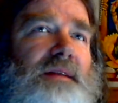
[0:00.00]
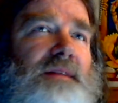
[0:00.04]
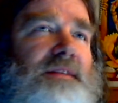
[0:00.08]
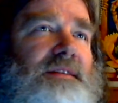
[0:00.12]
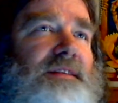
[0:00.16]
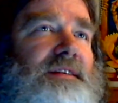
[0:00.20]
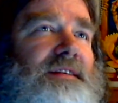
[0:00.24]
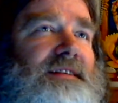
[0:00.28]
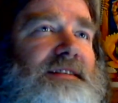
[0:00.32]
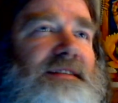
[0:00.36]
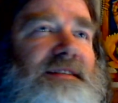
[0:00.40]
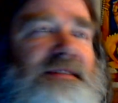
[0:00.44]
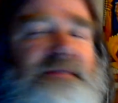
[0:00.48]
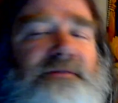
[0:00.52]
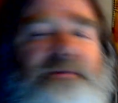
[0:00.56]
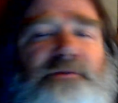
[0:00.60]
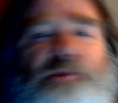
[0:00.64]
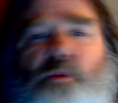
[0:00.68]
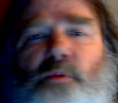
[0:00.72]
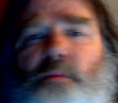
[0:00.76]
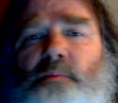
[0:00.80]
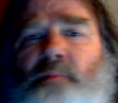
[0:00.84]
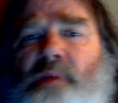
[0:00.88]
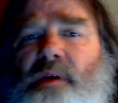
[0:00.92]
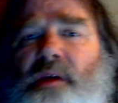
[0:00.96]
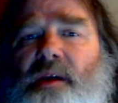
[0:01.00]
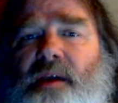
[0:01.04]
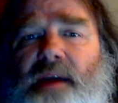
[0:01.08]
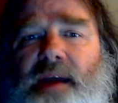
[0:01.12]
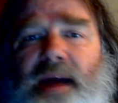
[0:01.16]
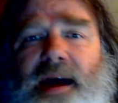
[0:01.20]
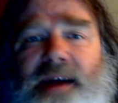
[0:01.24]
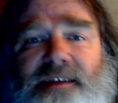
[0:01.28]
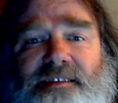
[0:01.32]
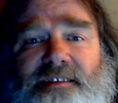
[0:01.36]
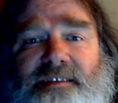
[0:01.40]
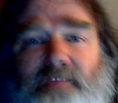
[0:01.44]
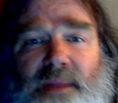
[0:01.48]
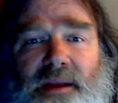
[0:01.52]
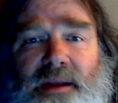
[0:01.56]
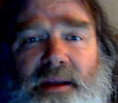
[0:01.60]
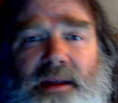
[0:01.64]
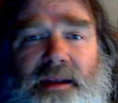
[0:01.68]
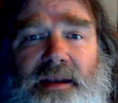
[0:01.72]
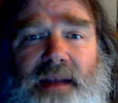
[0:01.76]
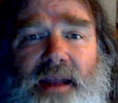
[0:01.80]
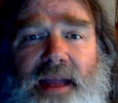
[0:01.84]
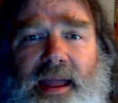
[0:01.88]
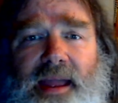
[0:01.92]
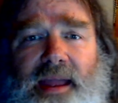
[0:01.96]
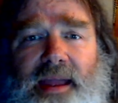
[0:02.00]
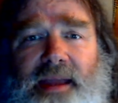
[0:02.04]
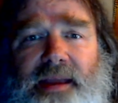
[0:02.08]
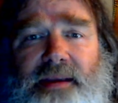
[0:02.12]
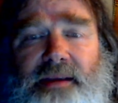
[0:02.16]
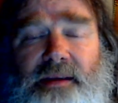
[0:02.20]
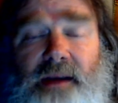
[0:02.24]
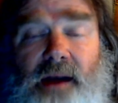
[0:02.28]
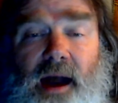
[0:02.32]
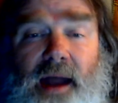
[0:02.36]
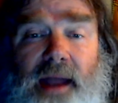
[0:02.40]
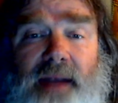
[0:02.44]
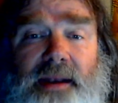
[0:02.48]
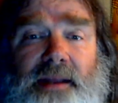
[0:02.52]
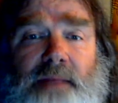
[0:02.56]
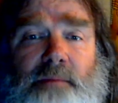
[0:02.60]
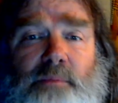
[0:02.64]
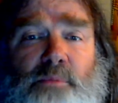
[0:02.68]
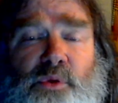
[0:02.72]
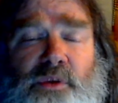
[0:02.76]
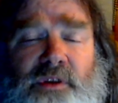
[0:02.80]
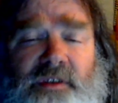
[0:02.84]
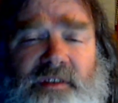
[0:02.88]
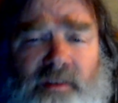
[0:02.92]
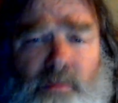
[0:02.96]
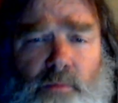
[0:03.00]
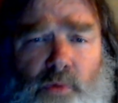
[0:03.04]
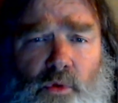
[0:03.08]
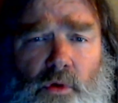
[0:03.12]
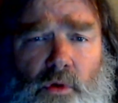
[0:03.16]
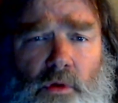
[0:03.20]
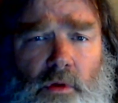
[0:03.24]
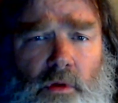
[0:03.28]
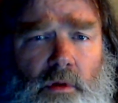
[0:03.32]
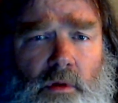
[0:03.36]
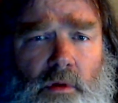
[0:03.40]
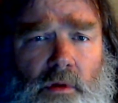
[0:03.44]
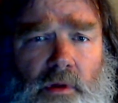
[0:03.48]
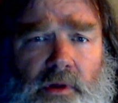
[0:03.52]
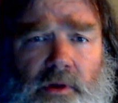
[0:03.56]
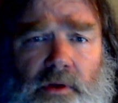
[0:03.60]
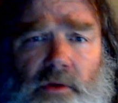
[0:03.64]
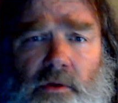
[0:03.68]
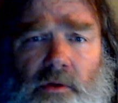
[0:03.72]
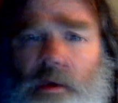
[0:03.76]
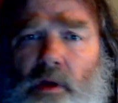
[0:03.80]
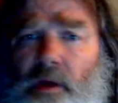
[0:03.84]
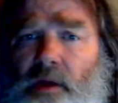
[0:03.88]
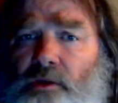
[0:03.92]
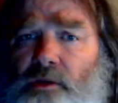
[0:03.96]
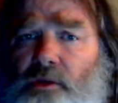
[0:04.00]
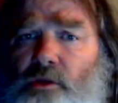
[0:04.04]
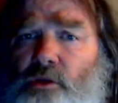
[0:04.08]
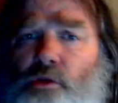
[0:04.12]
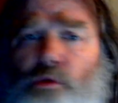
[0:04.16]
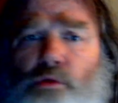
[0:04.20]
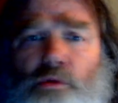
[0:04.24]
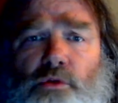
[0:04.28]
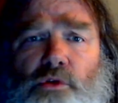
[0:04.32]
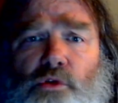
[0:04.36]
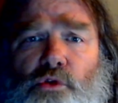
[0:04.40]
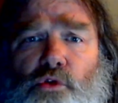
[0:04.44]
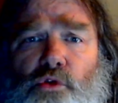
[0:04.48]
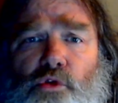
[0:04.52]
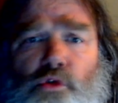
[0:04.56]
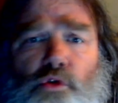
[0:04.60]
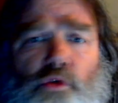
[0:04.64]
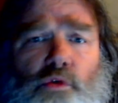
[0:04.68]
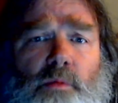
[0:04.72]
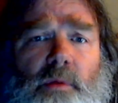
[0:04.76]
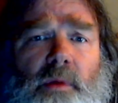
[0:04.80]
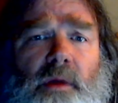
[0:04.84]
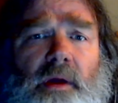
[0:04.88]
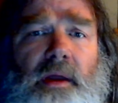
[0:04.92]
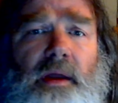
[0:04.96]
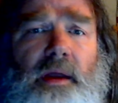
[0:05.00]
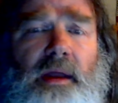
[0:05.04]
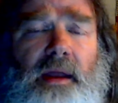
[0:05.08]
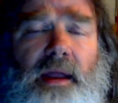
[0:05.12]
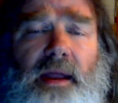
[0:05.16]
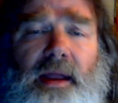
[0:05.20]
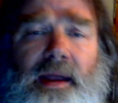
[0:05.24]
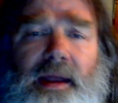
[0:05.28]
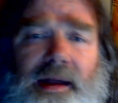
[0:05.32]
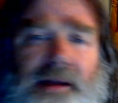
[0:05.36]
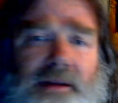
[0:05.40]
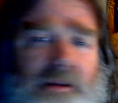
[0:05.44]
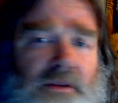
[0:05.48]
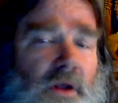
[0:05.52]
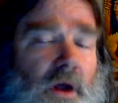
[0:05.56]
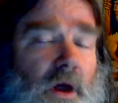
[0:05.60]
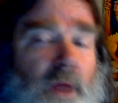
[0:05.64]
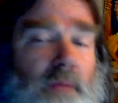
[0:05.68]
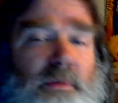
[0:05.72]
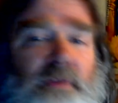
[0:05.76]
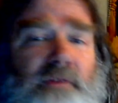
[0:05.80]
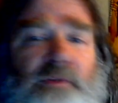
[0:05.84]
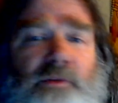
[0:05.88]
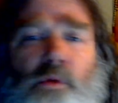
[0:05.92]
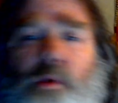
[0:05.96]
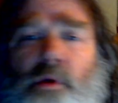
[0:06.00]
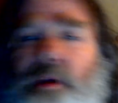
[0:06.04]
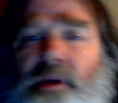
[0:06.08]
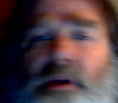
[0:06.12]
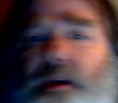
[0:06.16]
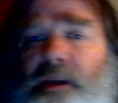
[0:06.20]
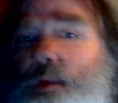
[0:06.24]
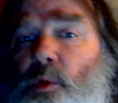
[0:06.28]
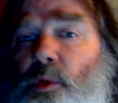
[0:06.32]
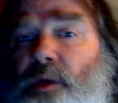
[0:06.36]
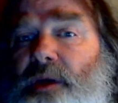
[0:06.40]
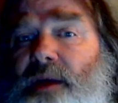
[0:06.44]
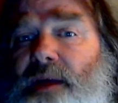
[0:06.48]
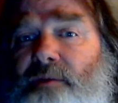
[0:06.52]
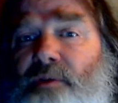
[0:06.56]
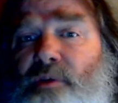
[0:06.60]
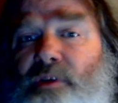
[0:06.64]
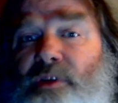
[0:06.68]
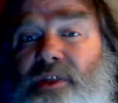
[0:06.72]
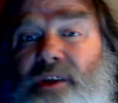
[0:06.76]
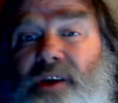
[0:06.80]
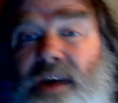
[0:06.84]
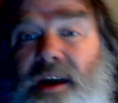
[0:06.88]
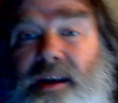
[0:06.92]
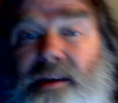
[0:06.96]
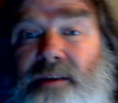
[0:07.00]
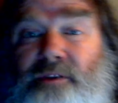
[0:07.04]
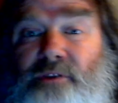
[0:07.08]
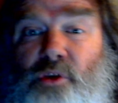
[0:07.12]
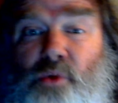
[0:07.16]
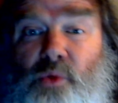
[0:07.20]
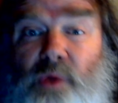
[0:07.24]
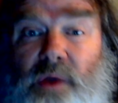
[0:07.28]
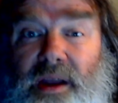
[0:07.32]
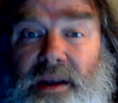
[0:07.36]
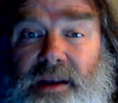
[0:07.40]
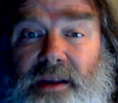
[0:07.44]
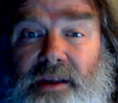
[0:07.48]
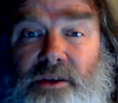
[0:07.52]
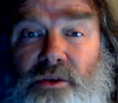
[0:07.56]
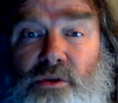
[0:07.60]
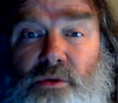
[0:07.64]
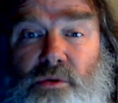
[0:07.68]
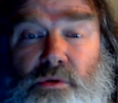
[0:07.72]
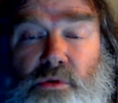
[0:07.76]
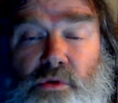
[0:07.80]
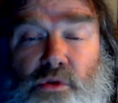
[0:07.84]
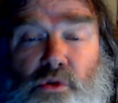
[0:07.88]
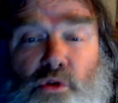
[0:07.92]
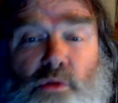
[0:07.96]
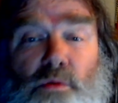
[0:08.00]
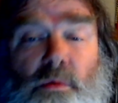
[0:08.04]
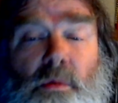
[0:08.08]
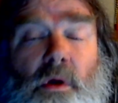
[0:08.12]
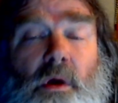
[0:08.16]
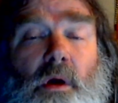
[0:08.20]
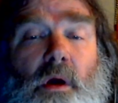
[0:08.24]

This for me has been a guiding principle here on YouTube, and long before anyone ever thought of creating YouTube,